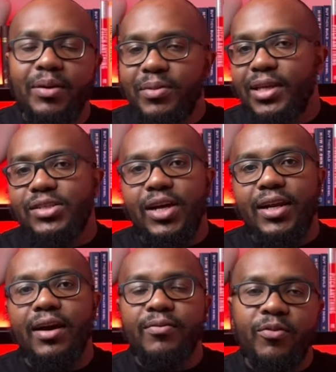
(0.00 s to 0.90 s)
maybe they're
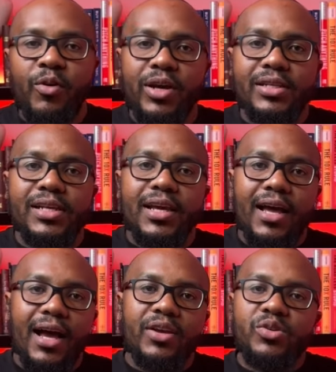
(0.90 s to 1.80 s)
trying to avoid
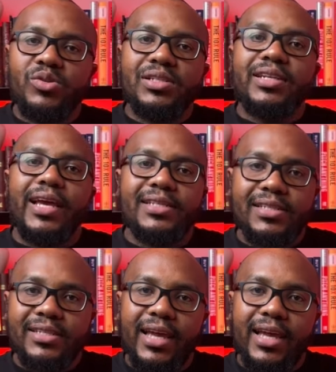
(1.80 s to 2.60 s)
using lettings